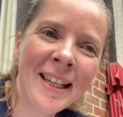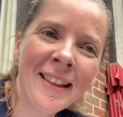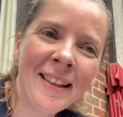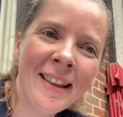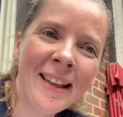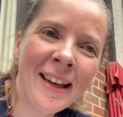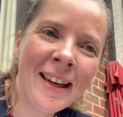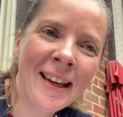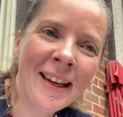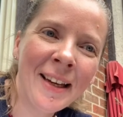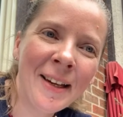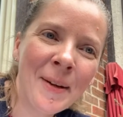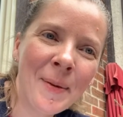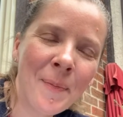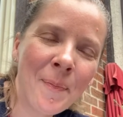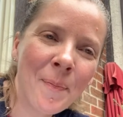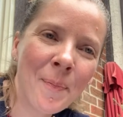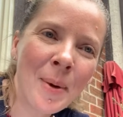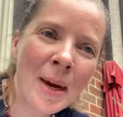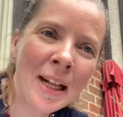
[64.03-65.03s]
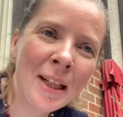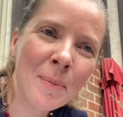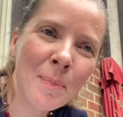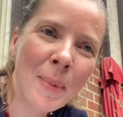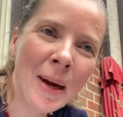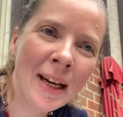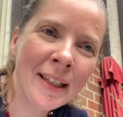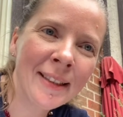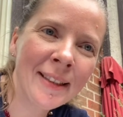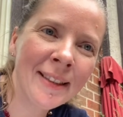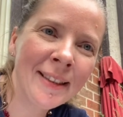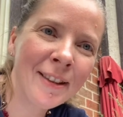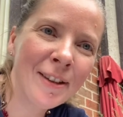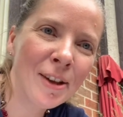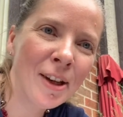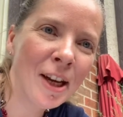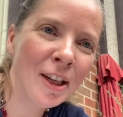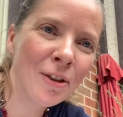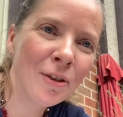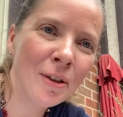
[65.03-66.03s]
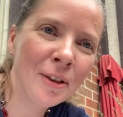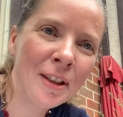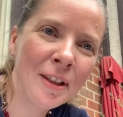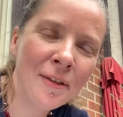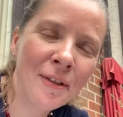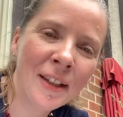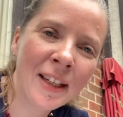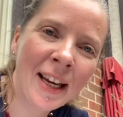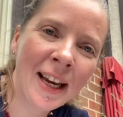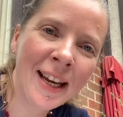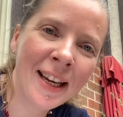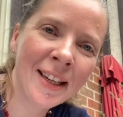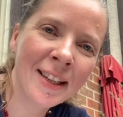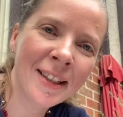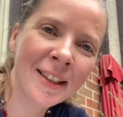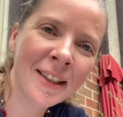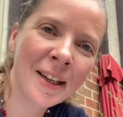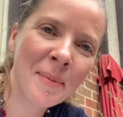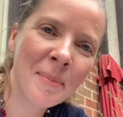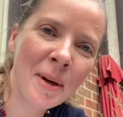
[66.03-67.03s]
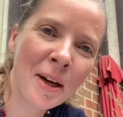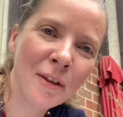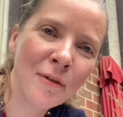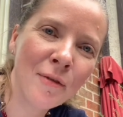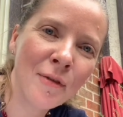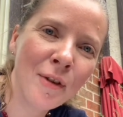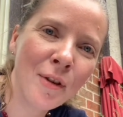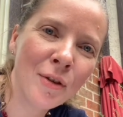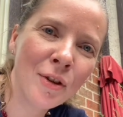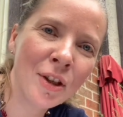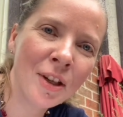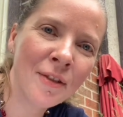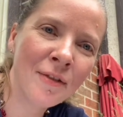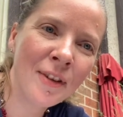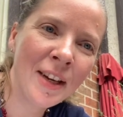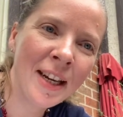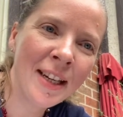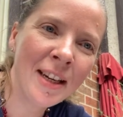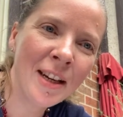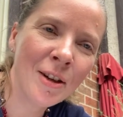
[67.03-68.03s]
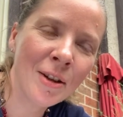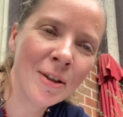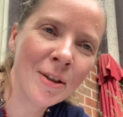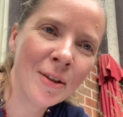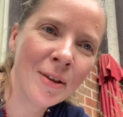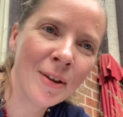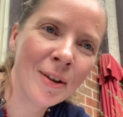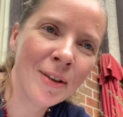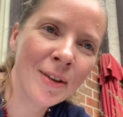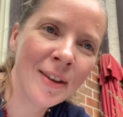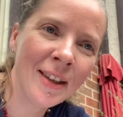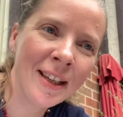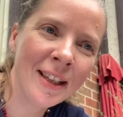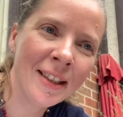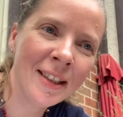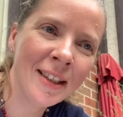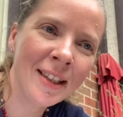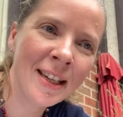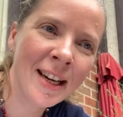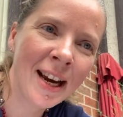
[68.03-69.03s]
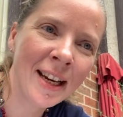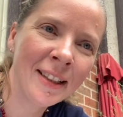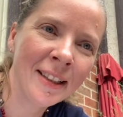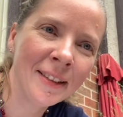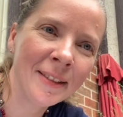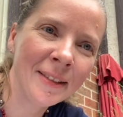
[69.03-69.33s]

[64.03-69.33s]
the bell button to get notification about future videos on this channel.